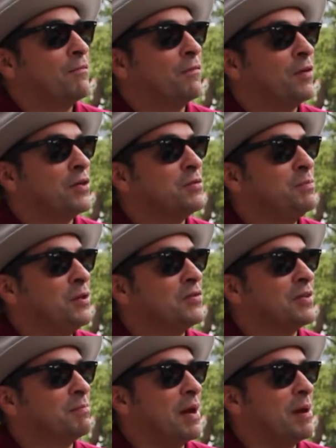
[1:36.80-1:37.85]
My
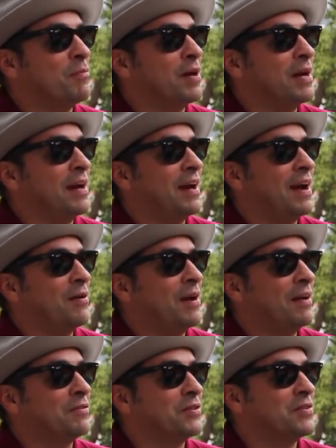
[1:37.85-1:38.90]
first music memory,
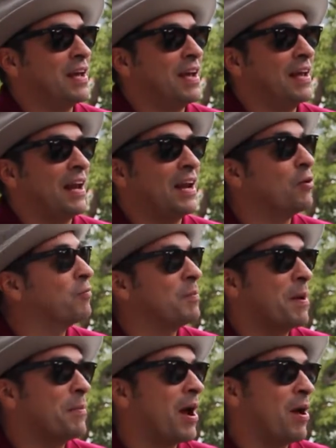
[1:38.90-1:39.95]
I would have to say, and I
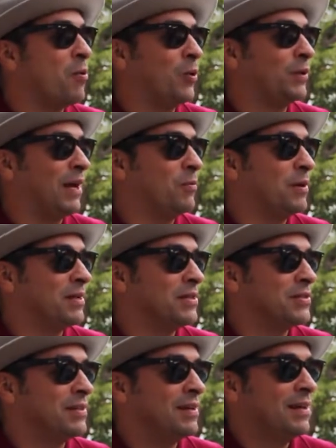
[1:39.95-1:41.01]
don't remember how old I
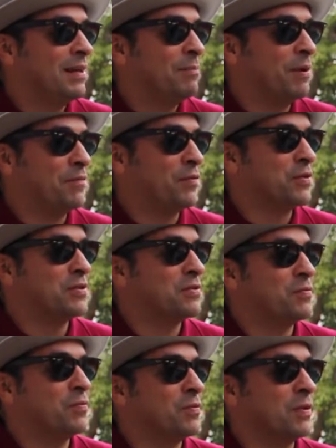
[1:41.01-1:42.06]
was, but
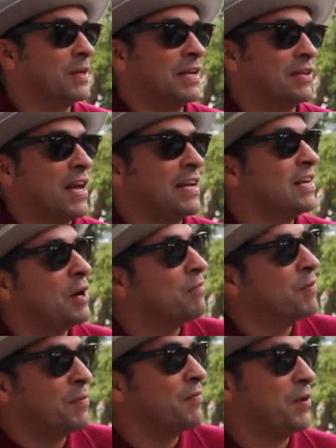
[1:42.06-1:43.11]
because I
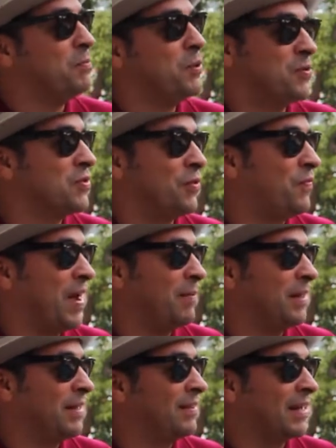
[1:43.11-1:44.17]
didn't come from a very
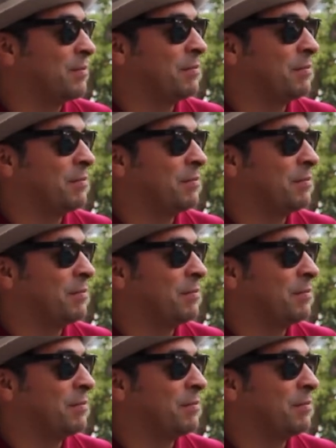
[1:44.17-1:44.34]
musical family.